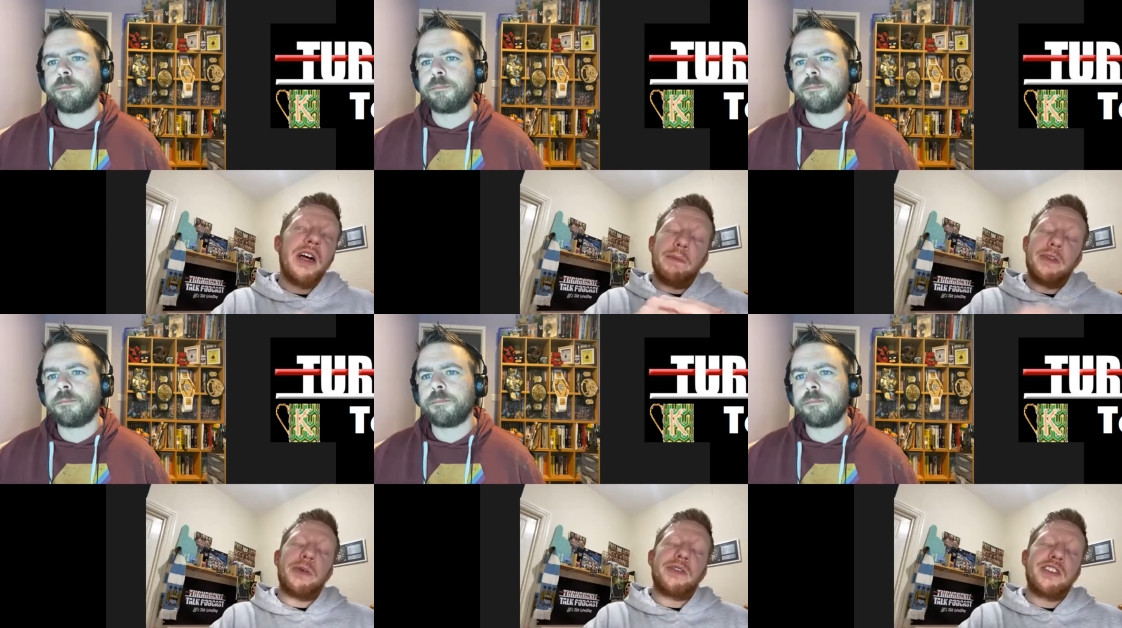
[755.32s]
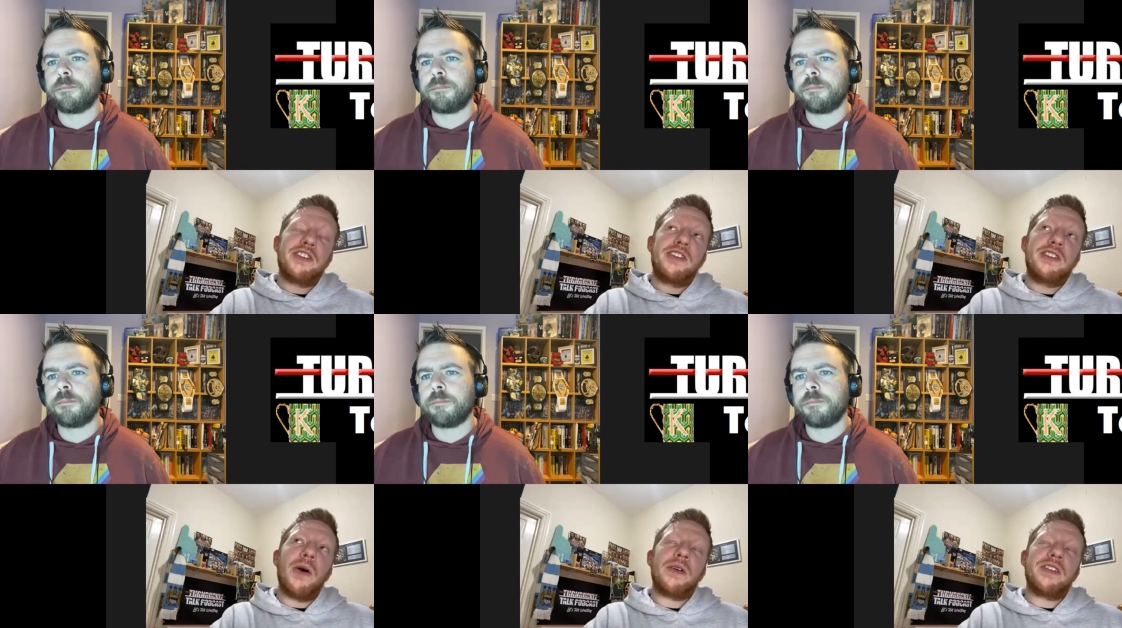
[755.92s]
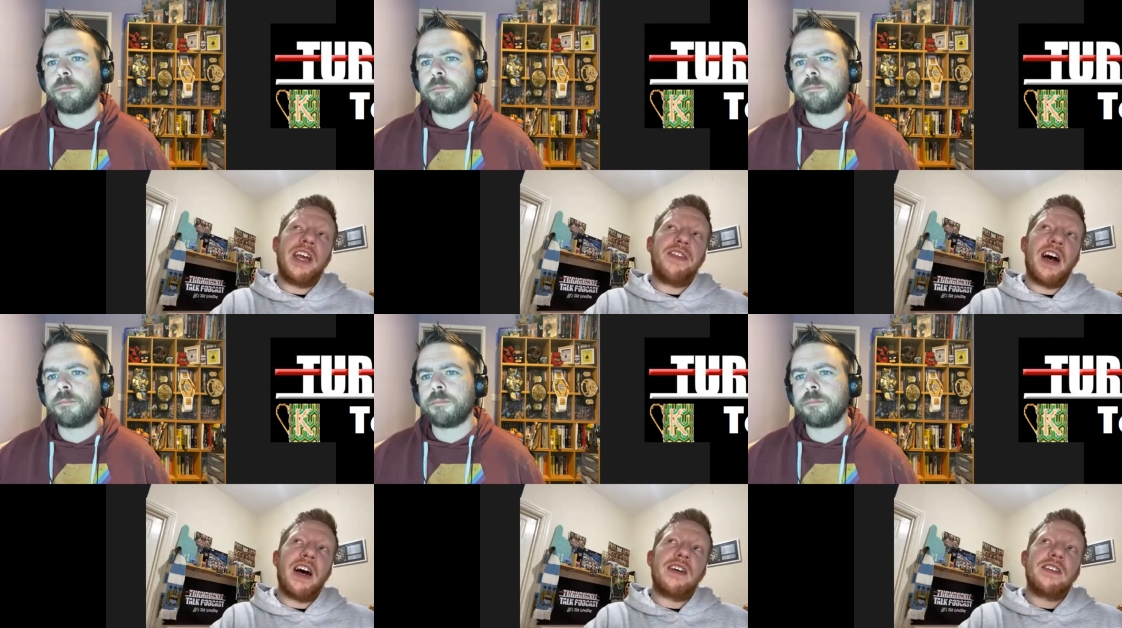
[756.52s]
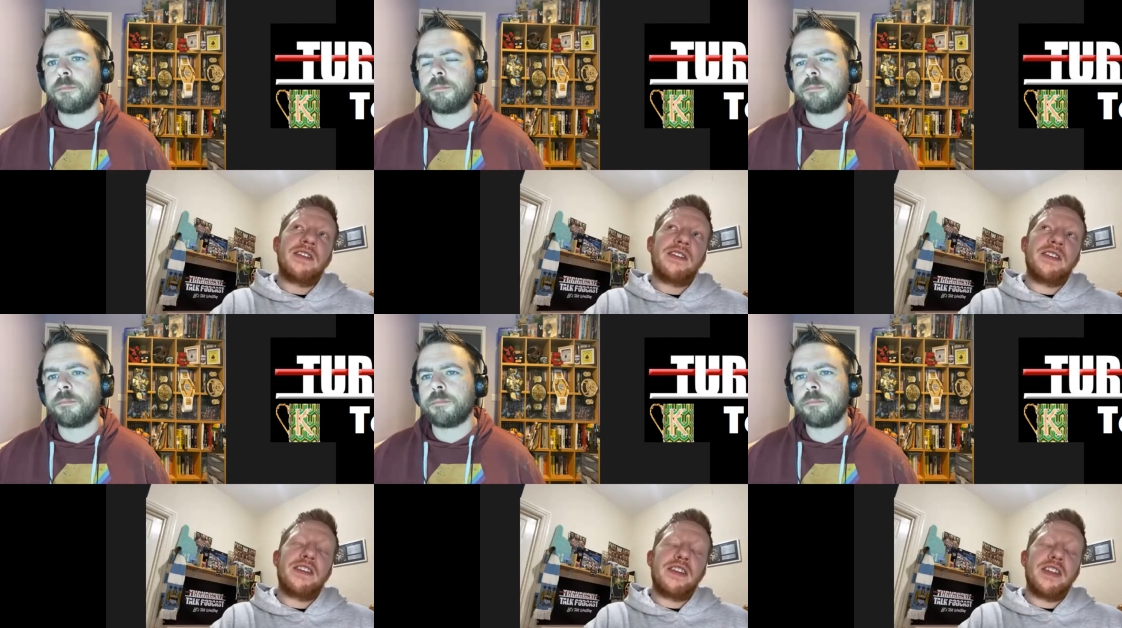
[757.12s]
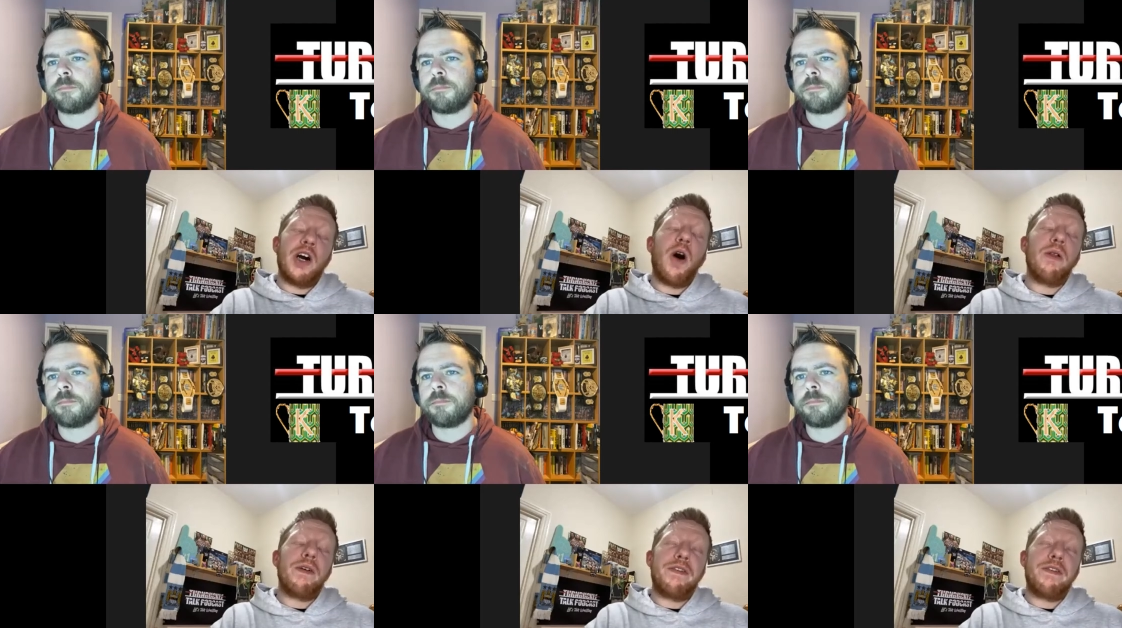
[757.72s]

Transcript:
Speaker 1: but there was a joke saying that the Hall of